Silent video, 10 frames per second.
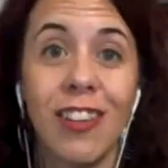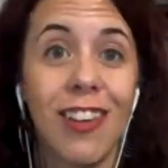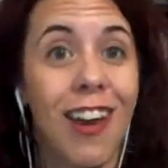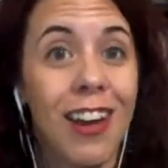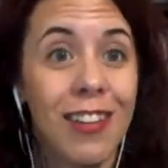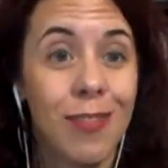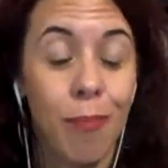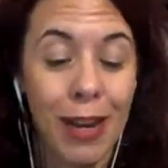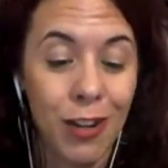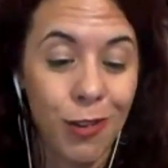got
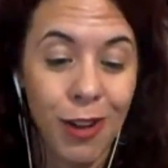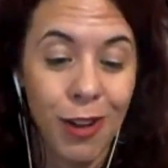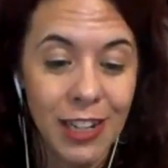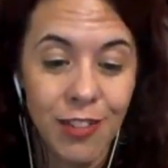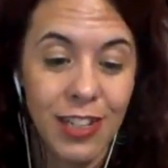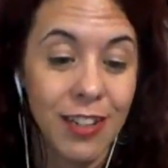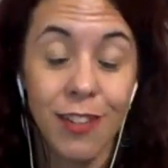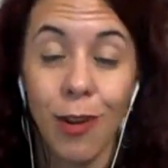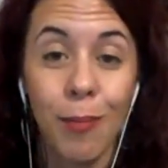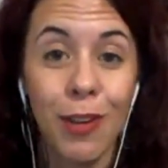my new IUD, so
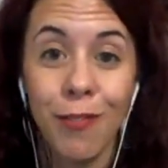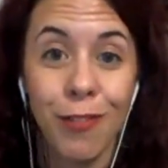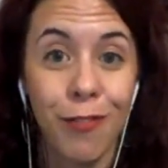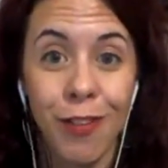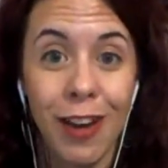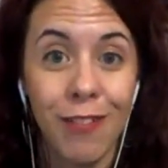I'm good for 5